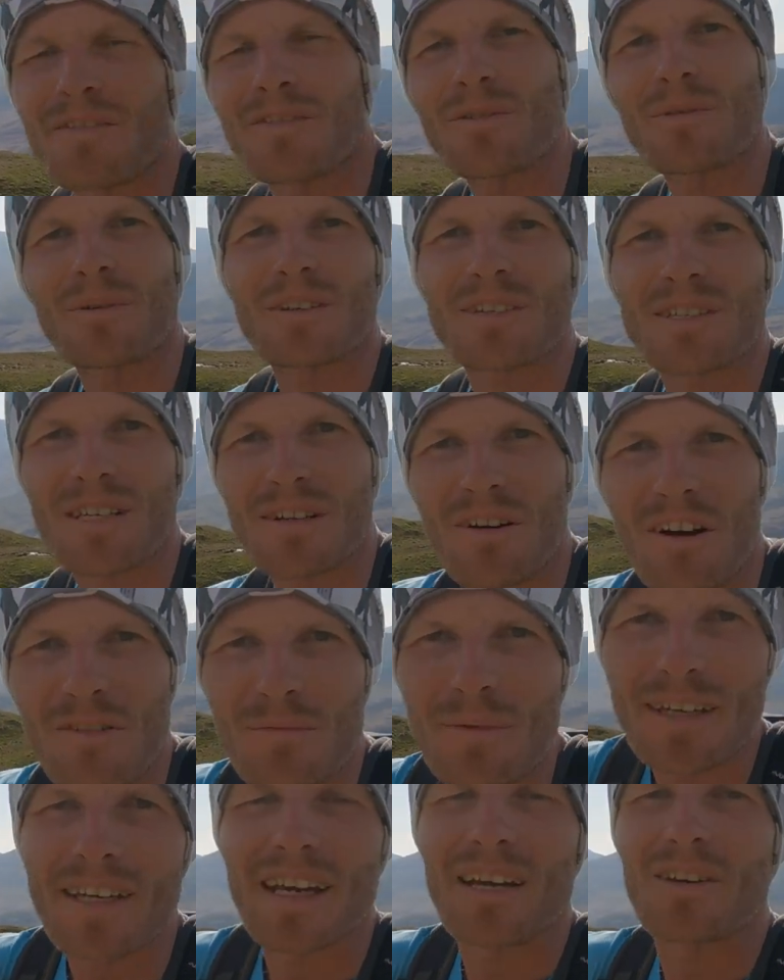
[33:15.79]
if you want to see what I've
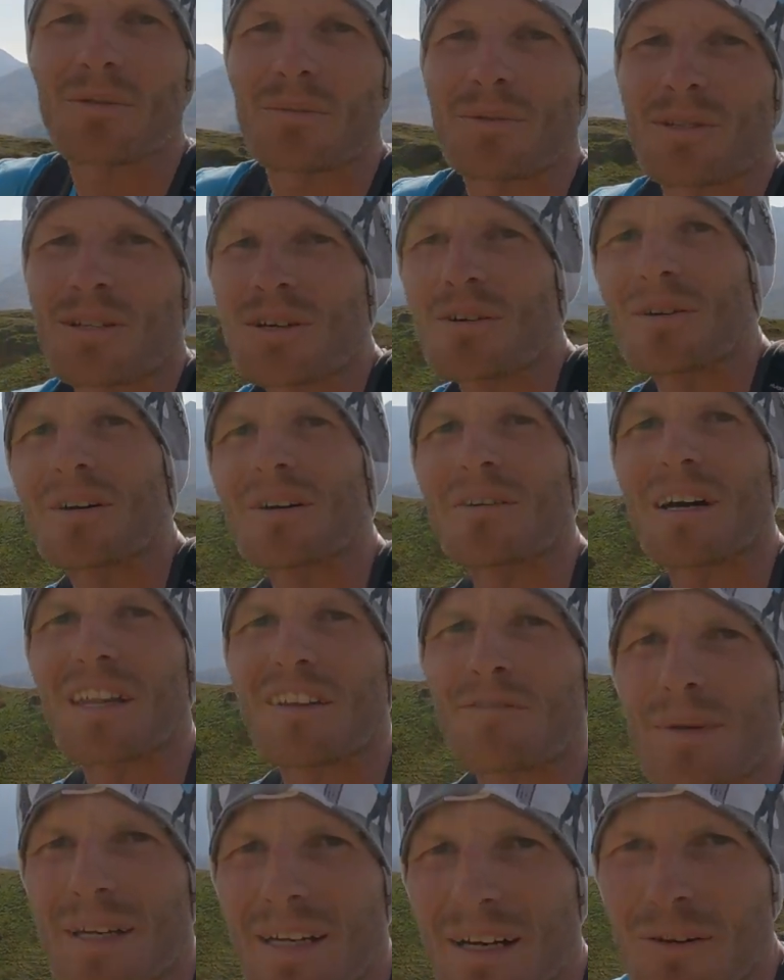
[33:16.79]
been getting up to while
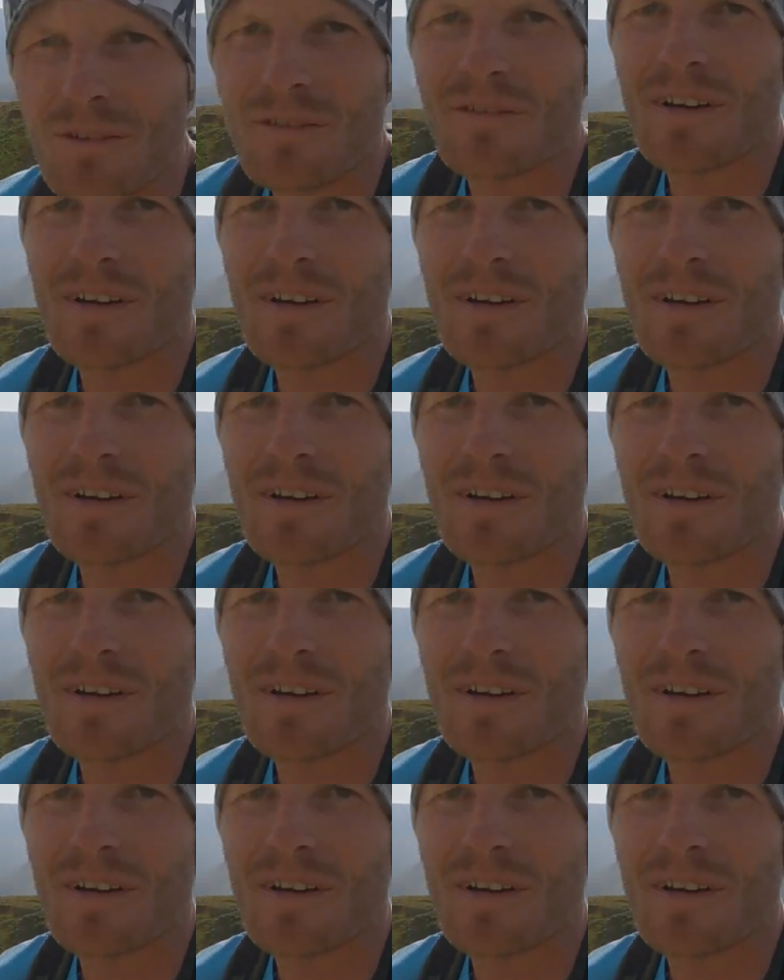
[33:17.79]
I've been out the